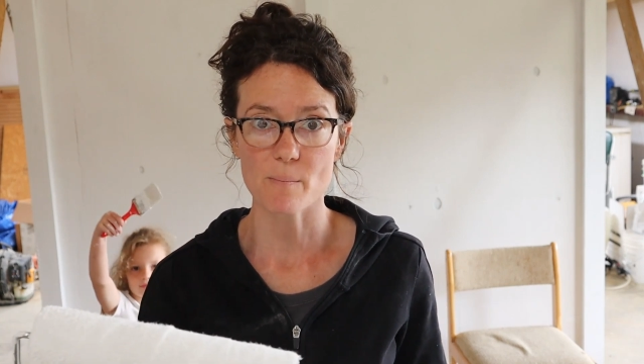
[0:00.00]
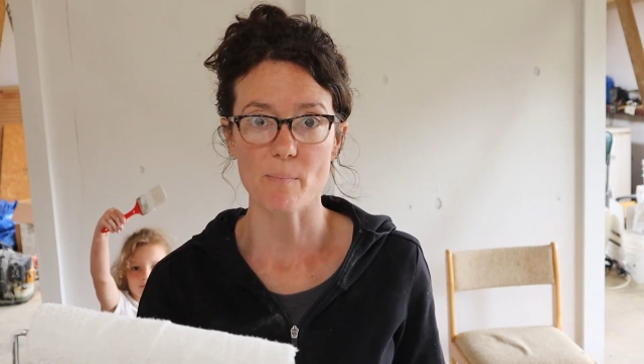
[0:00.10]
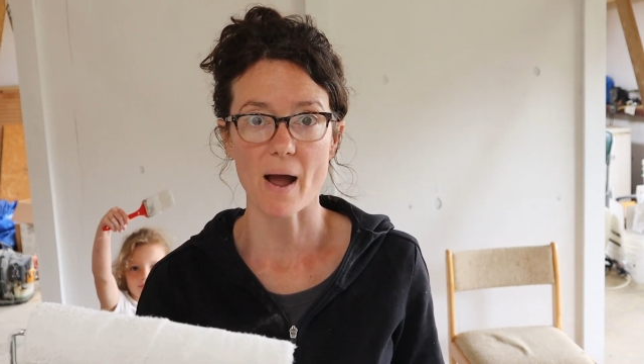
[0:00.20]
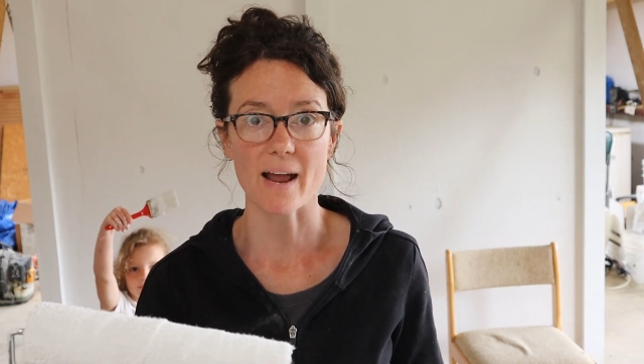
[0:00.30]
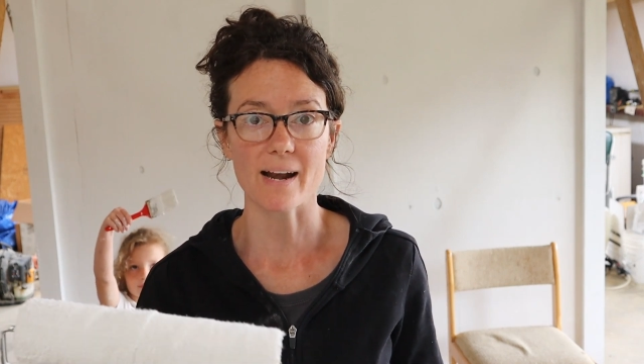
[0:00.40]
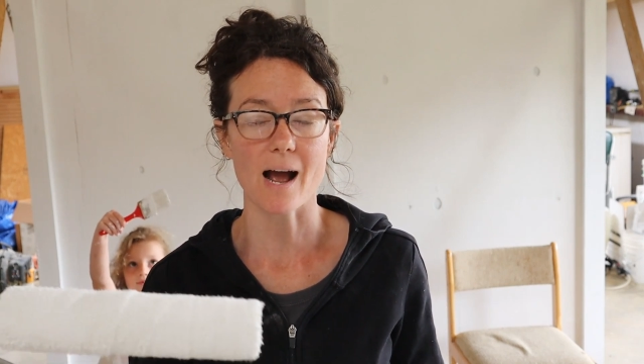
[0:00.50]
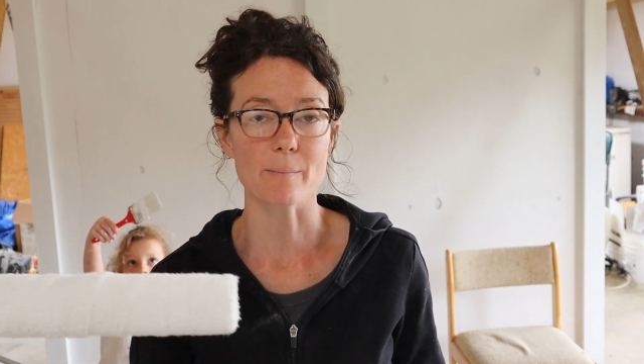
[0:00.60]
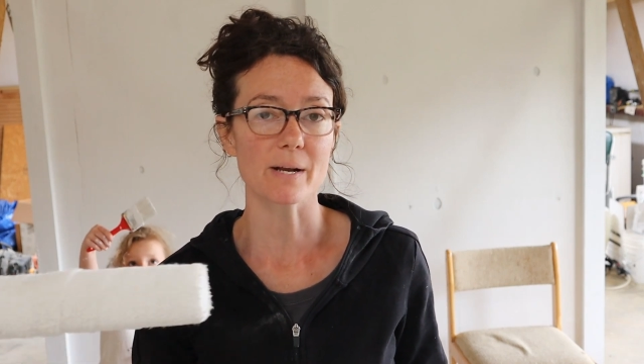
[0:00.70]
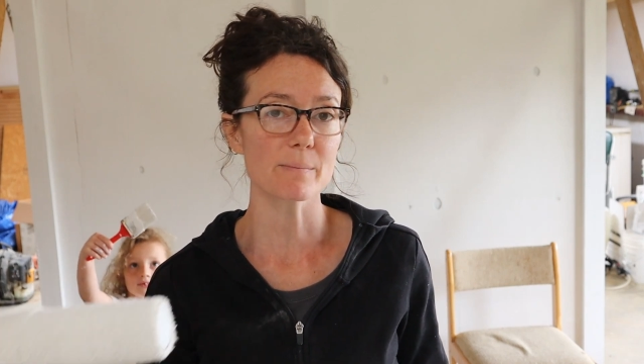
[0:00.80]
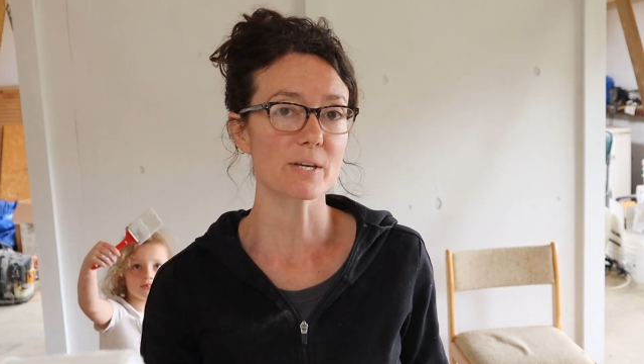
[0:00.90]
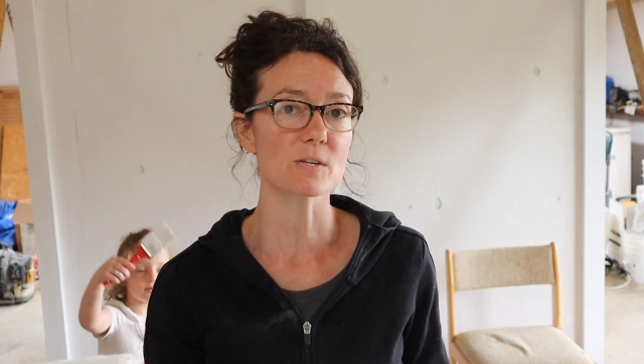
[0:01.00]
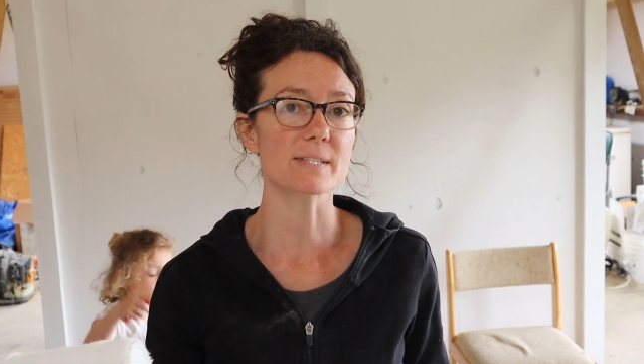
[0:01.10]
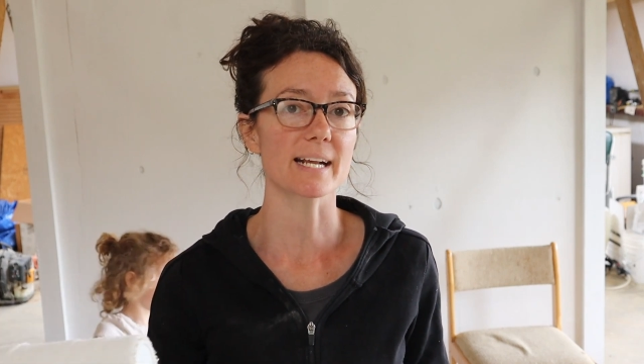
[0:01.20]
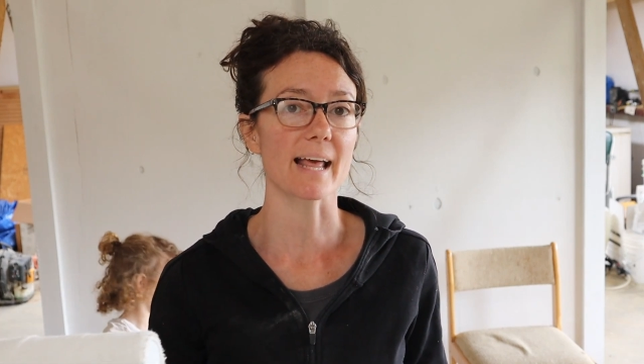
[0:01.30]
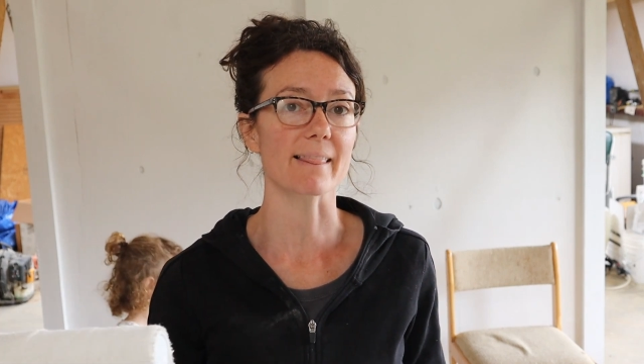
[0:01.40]
but I'm going to be
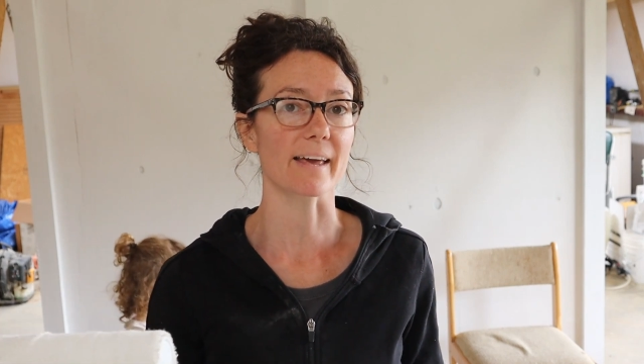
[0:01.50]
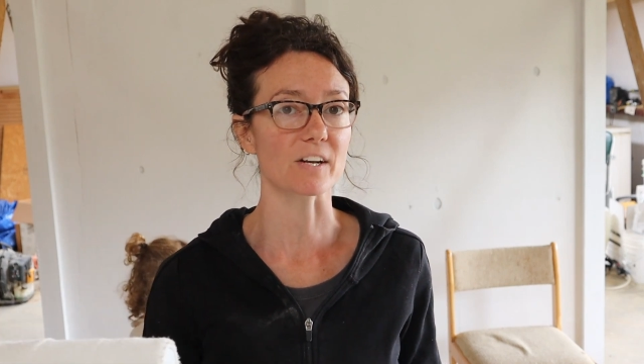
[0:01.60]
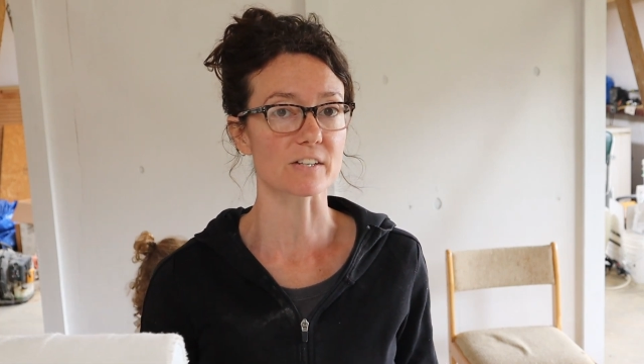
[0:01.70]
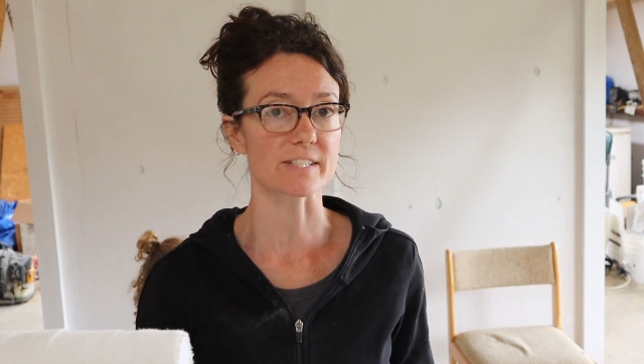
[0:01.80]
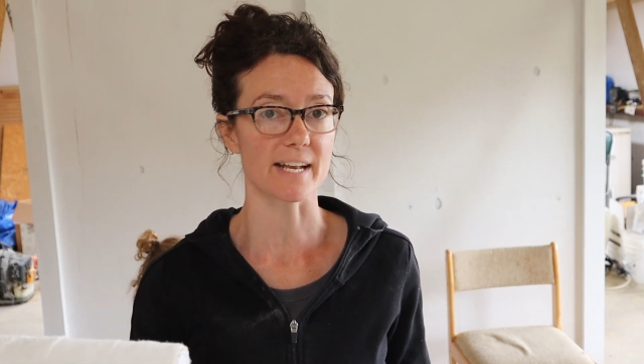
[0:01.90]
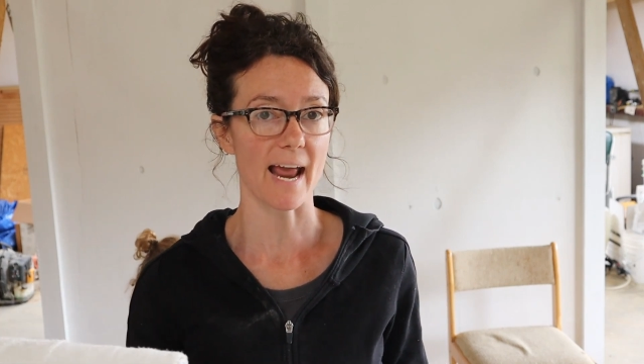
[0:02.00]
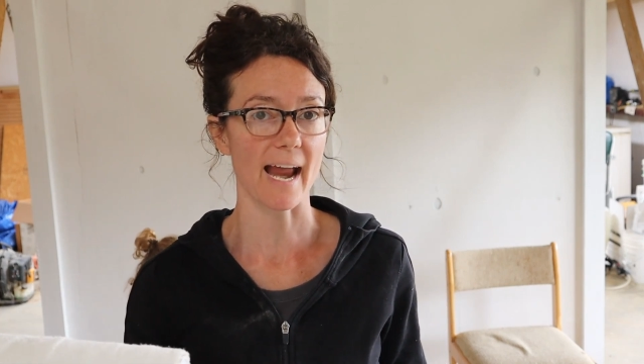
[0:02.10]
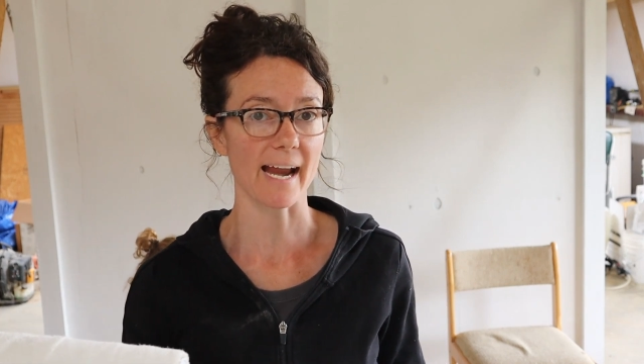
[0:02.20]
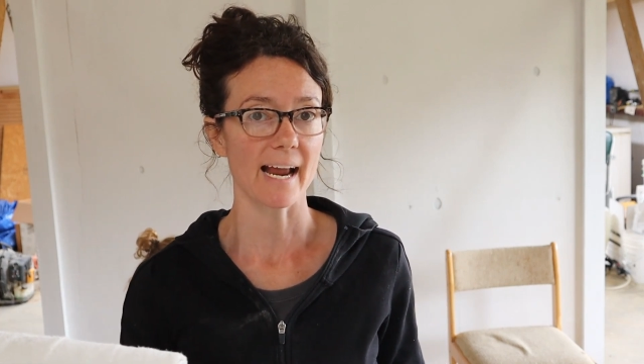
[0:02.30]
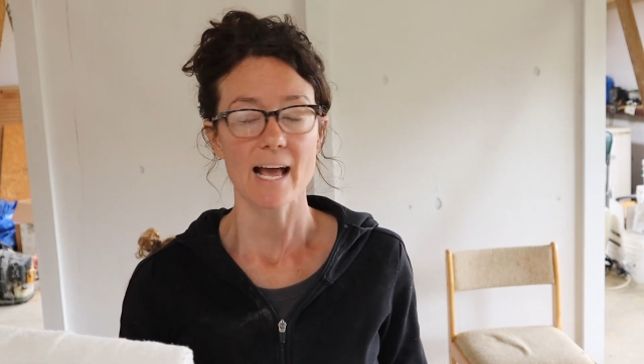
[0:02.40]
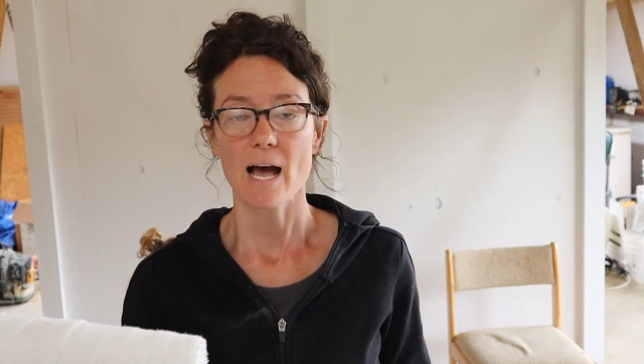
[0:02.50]
using it later today.